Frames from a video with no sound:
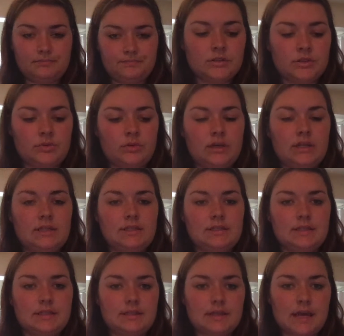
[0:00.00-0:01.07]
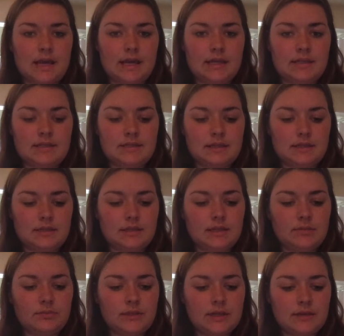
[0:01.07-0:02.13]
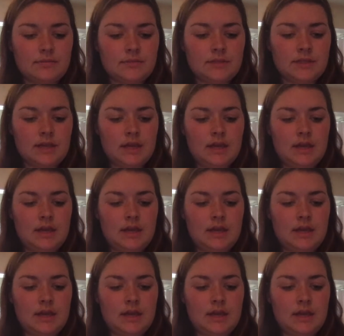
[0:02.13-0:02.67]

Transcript: So what is the signs and symptoms?